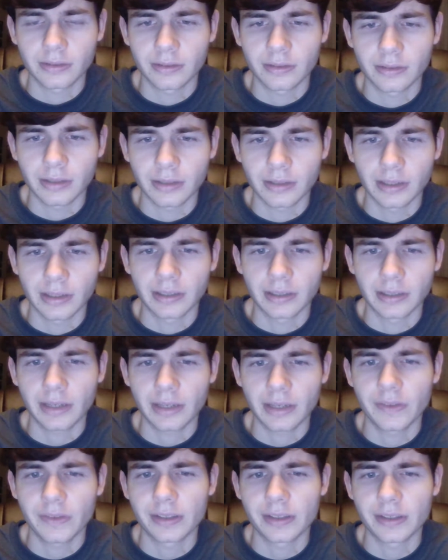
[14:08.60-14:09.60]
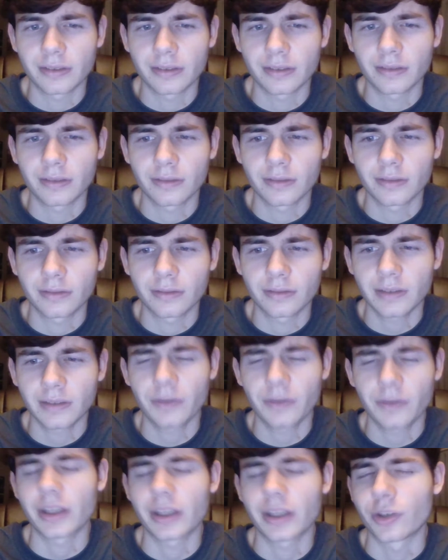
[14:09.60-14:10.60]
kind of this, not
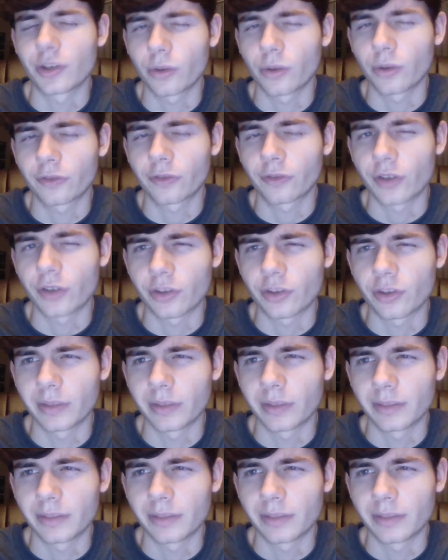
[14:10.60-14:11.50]
really a dwarf creature, but this